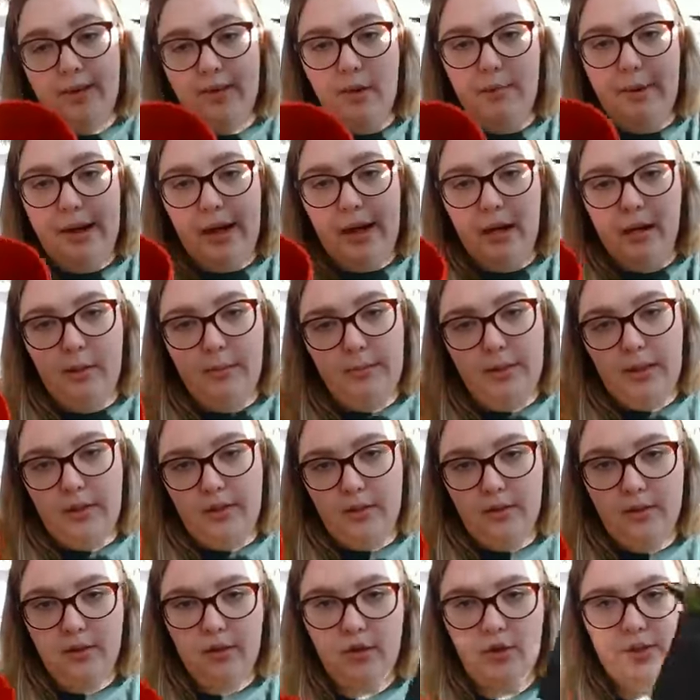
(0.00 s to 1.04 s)
will be in the bottom
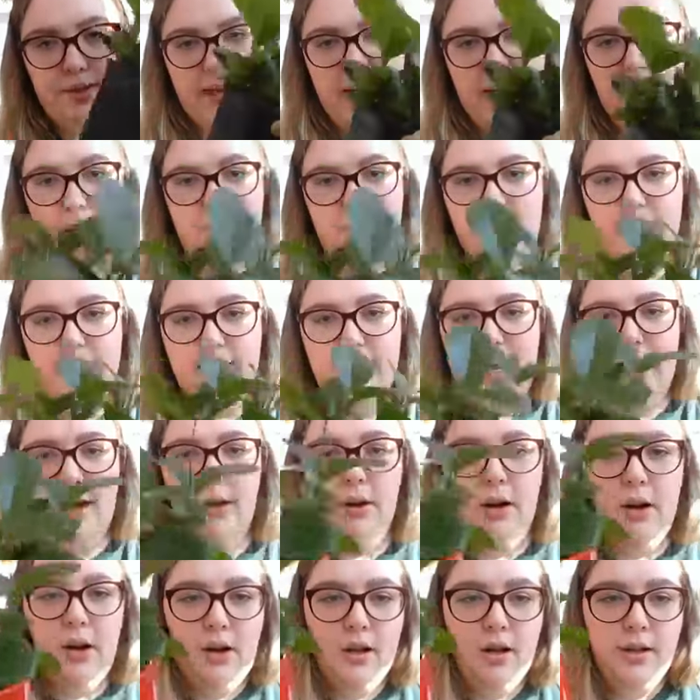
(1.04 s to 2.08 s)
and you can just empty it
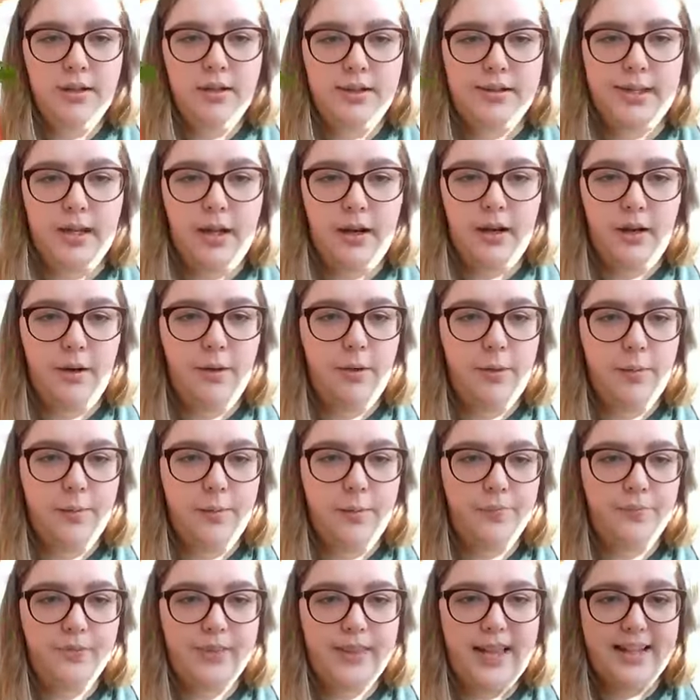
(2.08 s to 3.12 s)
out.
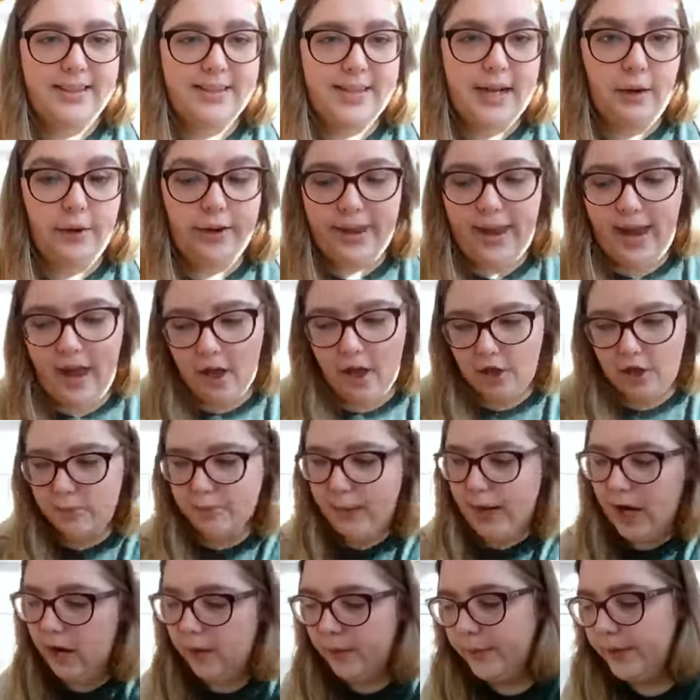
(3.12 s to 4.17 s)
So that's how a
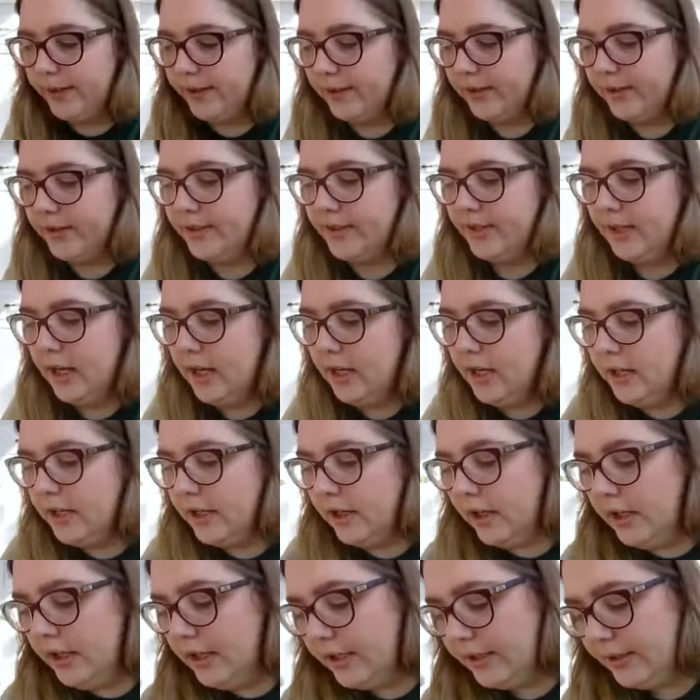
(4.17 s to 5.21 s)
cache pot
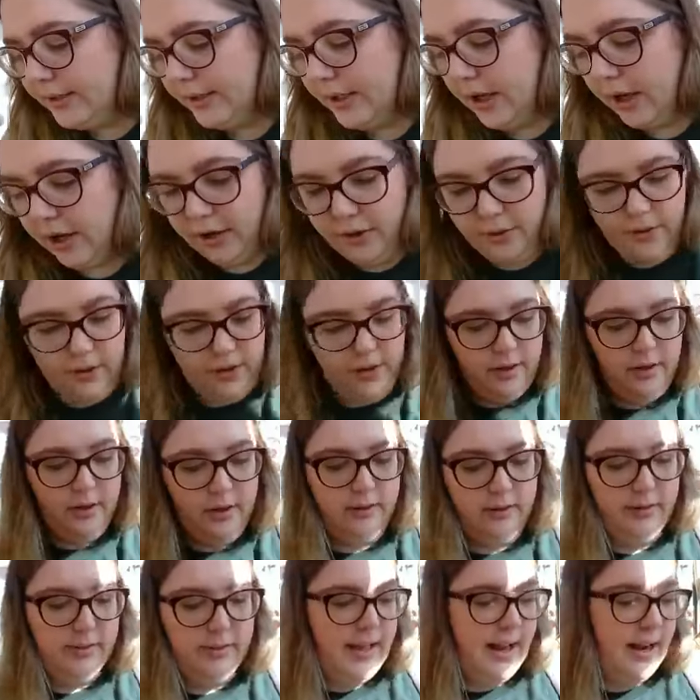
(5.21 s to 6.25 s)
works. So
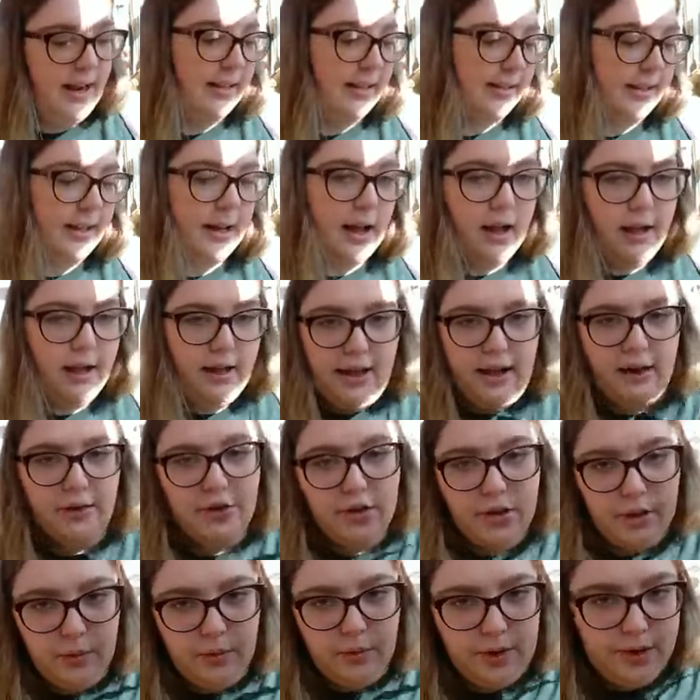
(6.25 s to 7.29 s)
that is not
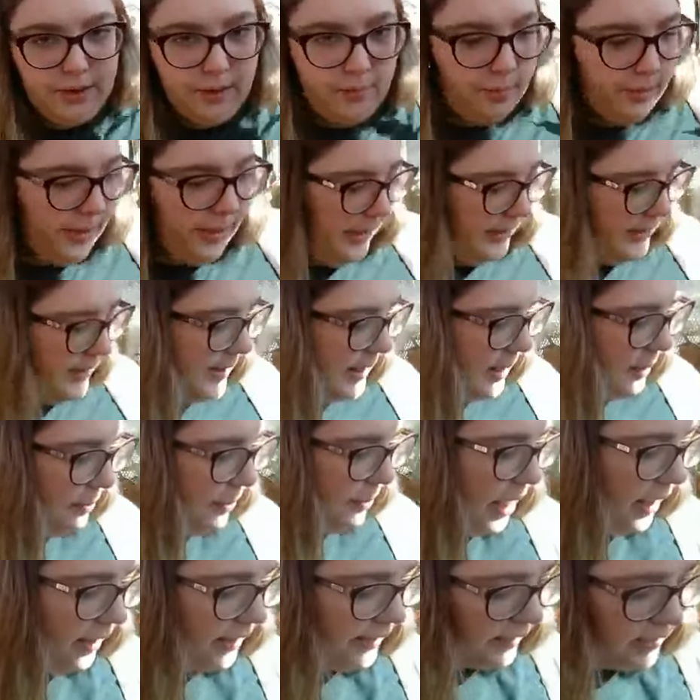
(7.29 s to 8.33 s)
actually one of the plants that
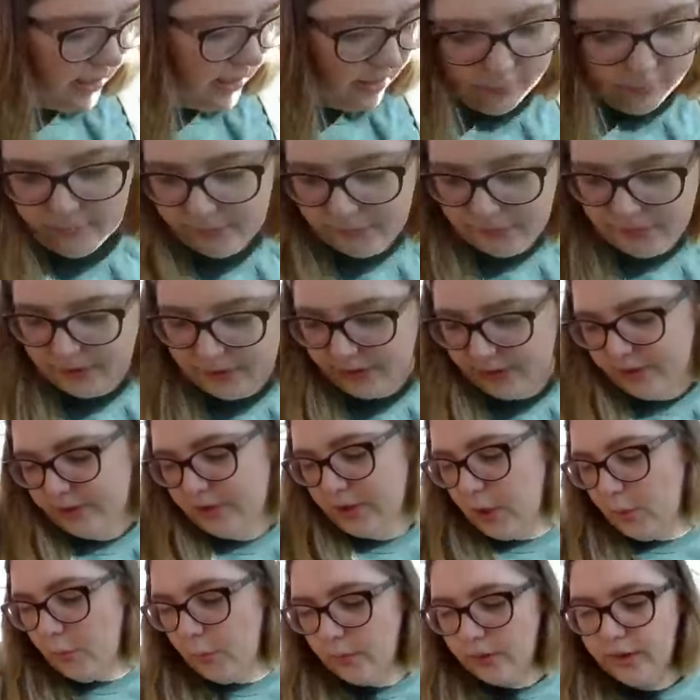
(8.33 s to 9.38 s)
I'm potting up for
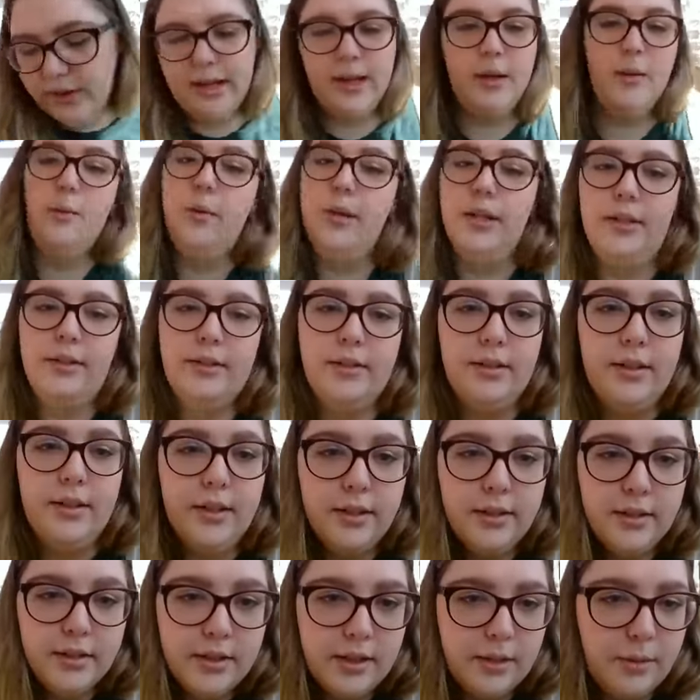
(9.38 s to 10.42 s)
you. Don't worry, I wouldn't
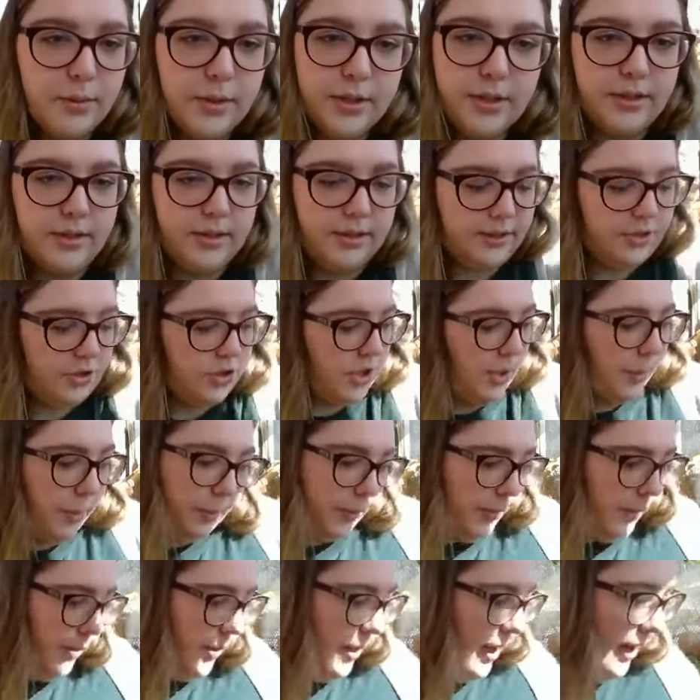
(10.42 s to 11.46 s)

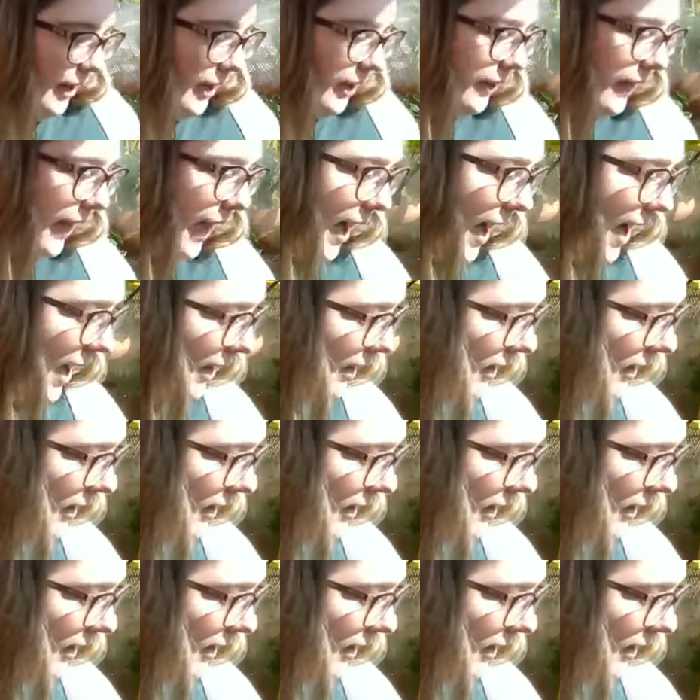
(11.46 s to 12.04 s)
gyp you like